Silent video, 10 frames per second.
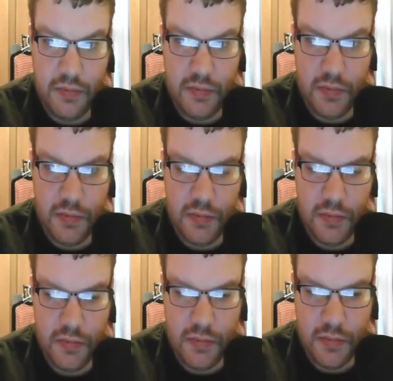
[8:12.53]

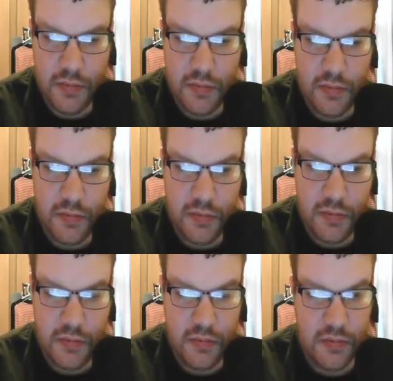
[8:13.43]

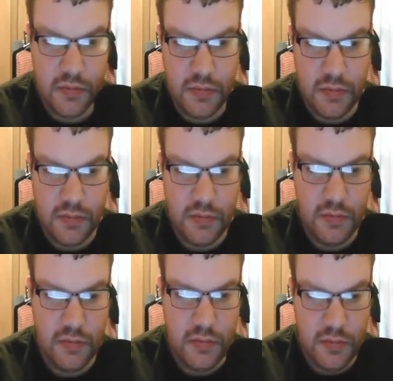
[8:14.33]

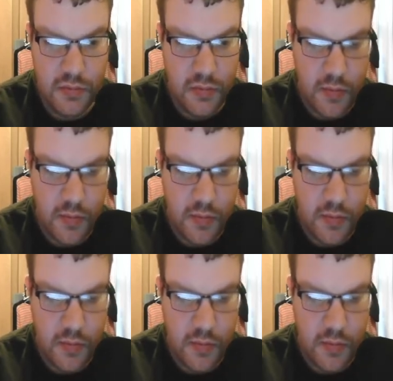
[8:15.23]
[no speech]